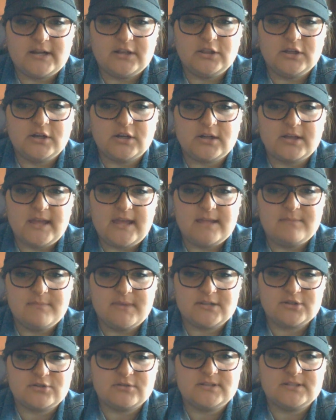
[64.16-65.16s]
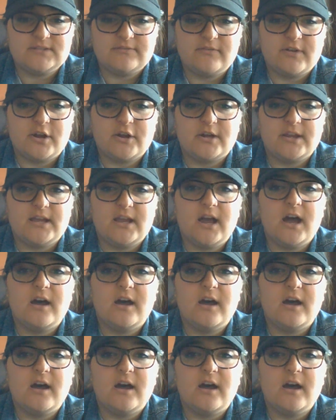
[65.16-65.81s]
to look and measure the severity